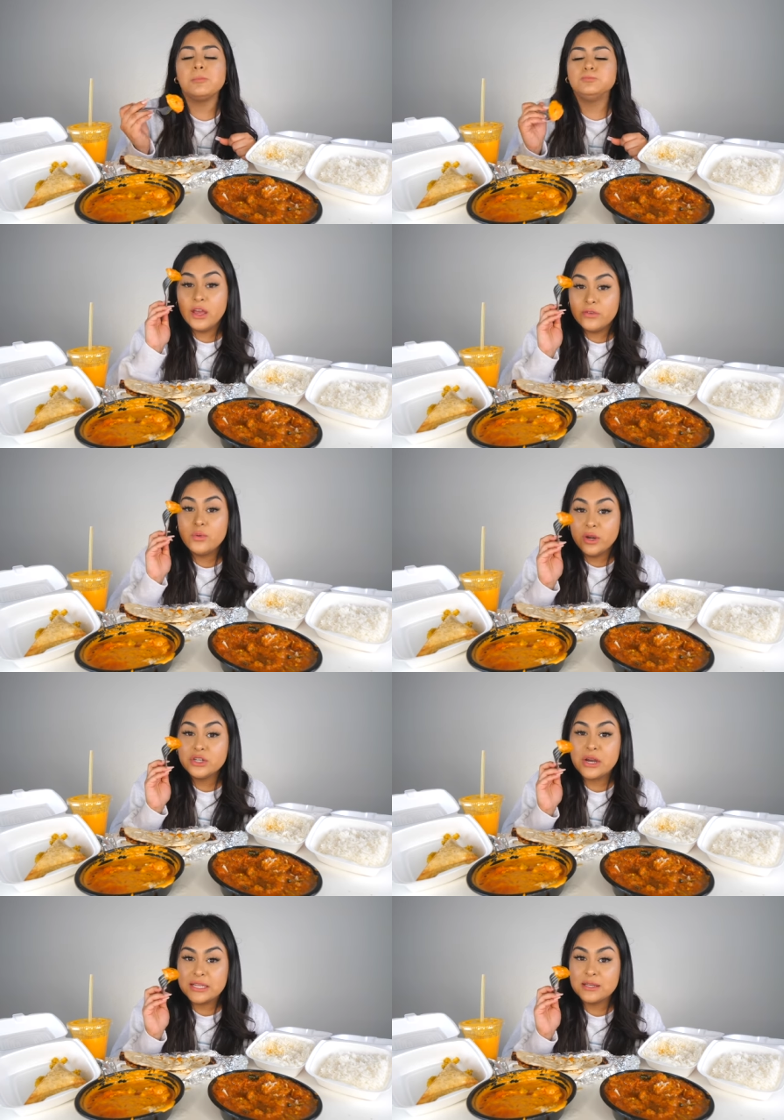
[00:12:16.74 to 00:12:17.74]
If you want
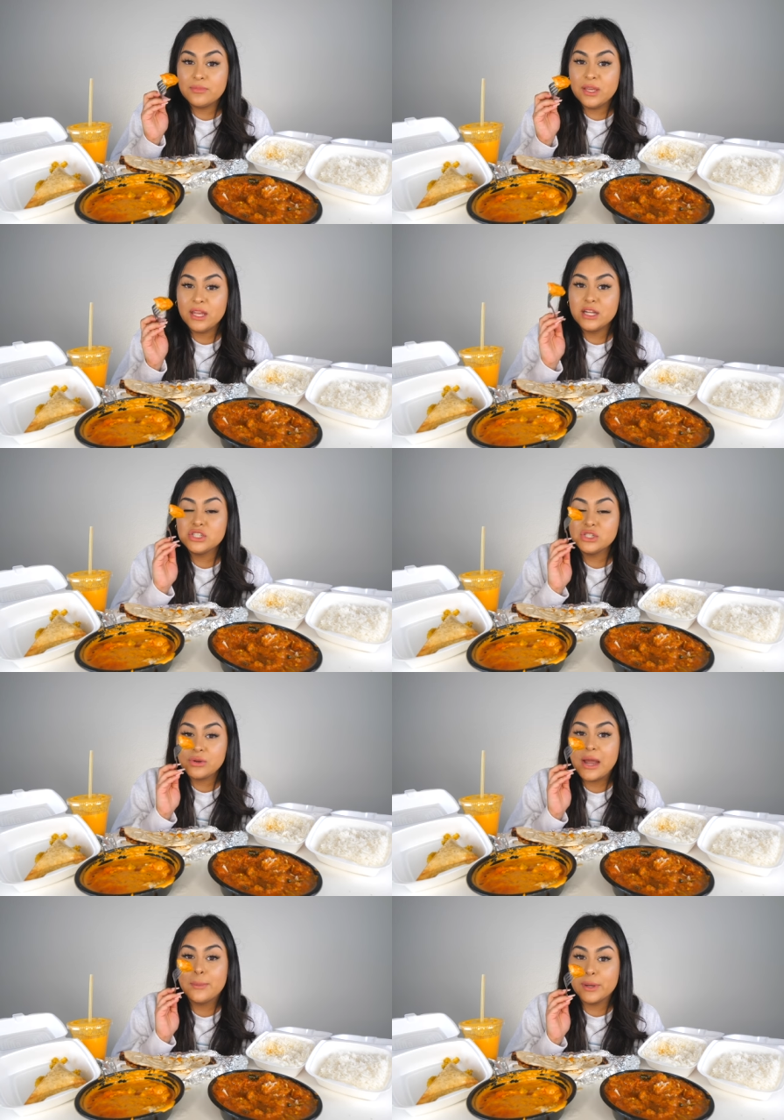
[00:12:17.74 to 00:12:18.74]
to try something,
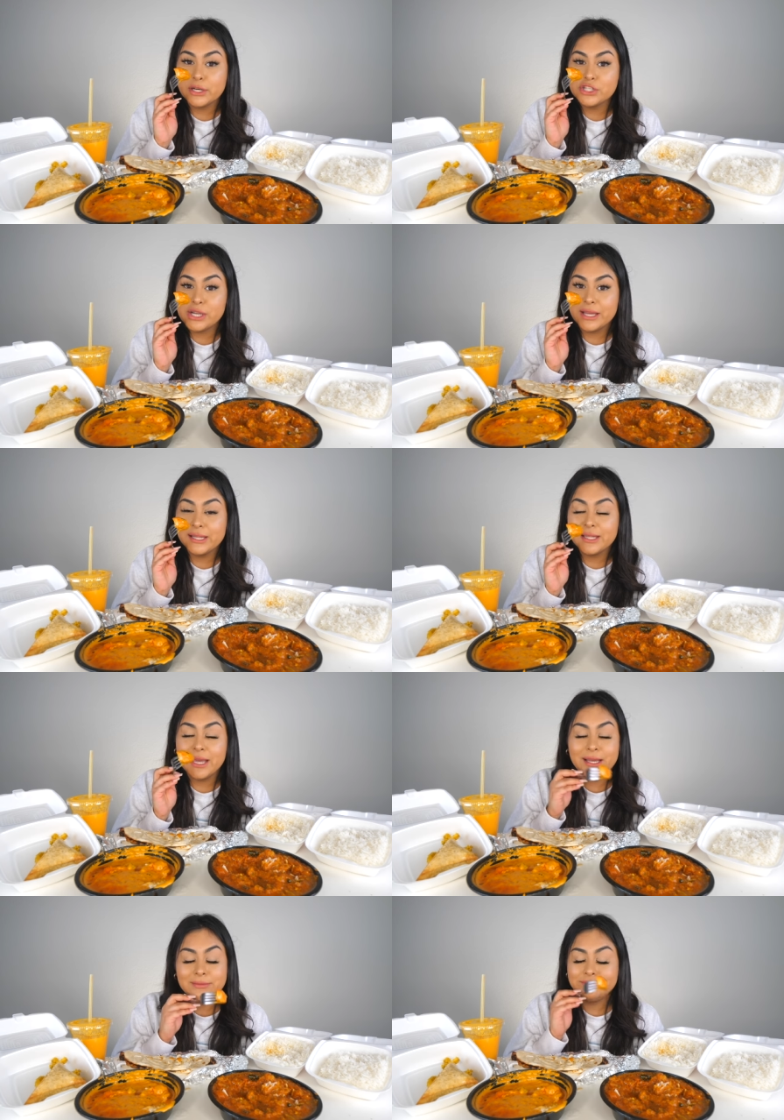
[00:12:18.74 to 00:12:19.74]
try butter chicken.
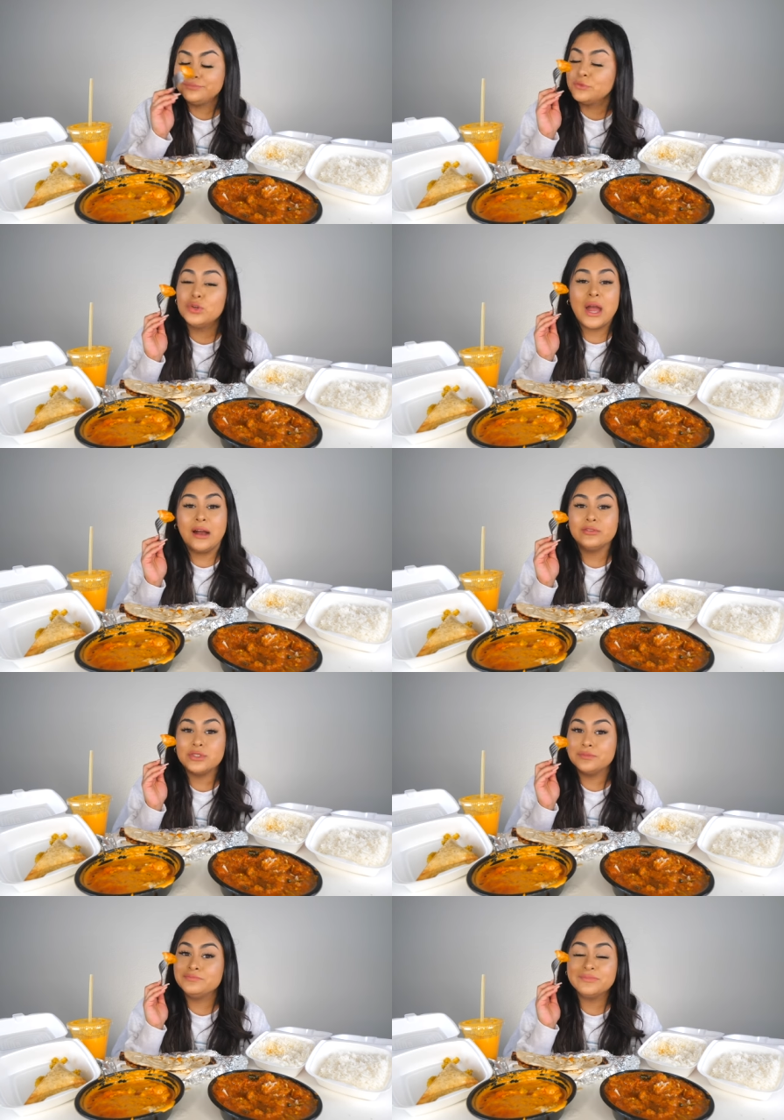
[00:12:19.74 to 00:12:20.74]
Like you have
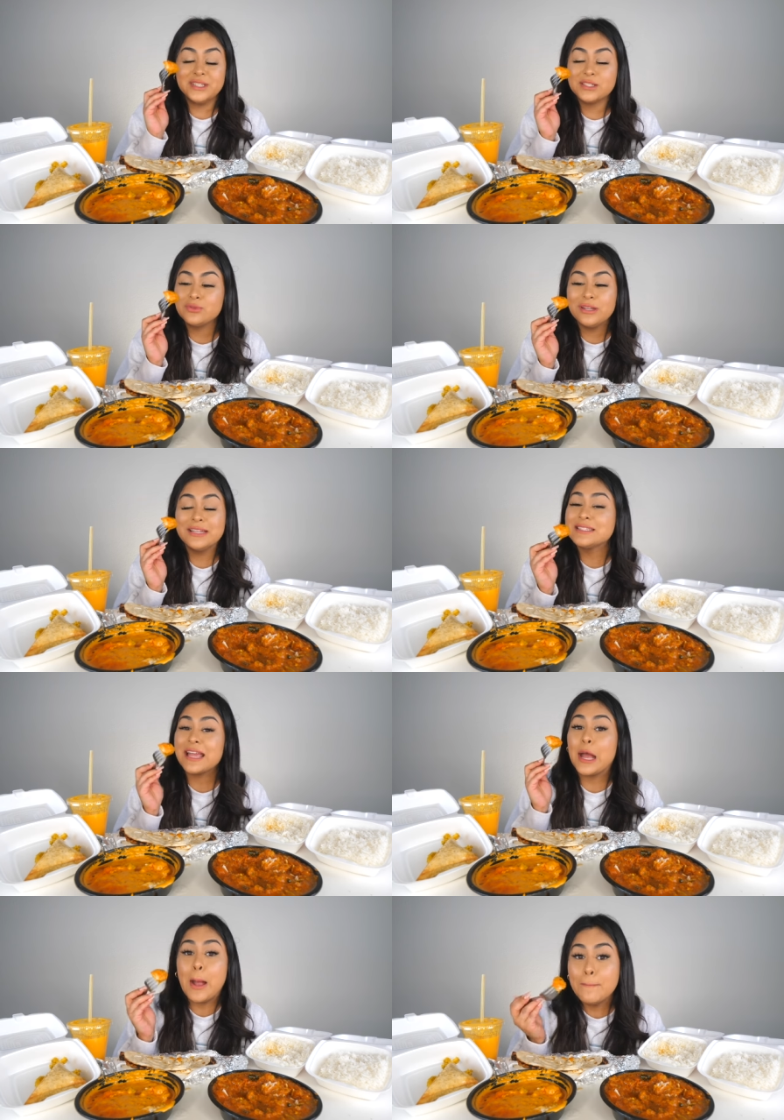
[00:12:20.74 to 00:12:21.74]
to. This one is
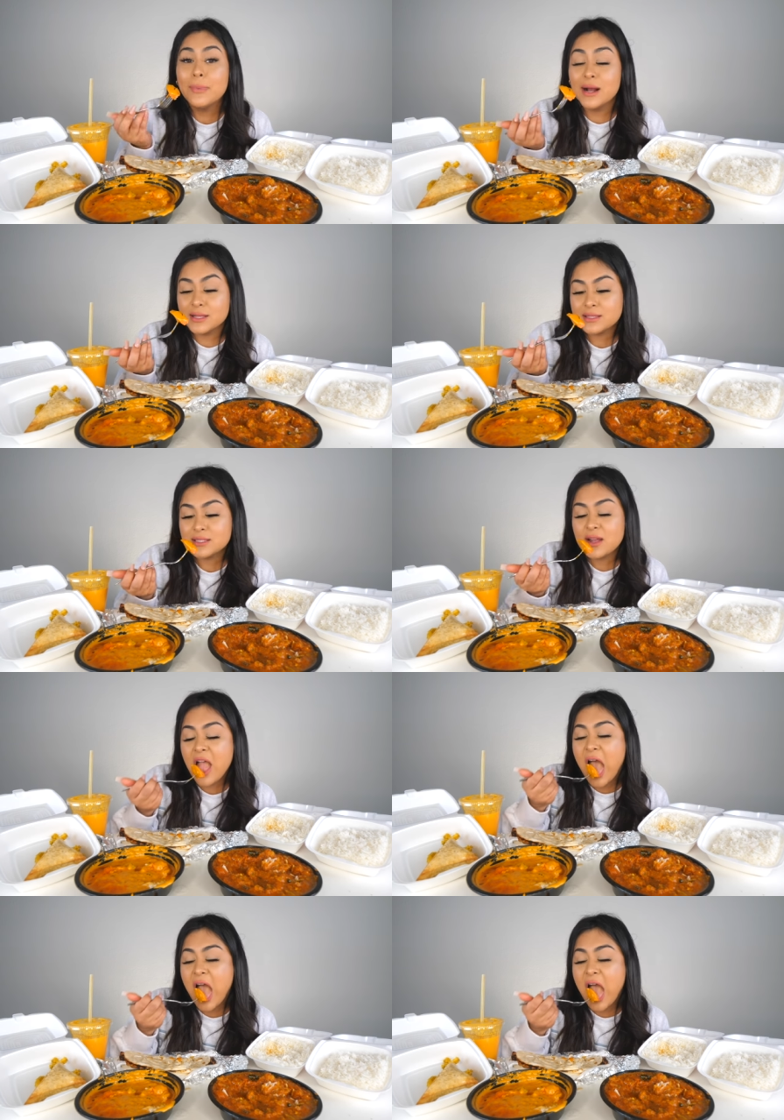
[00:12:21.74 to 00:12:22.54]
like a must.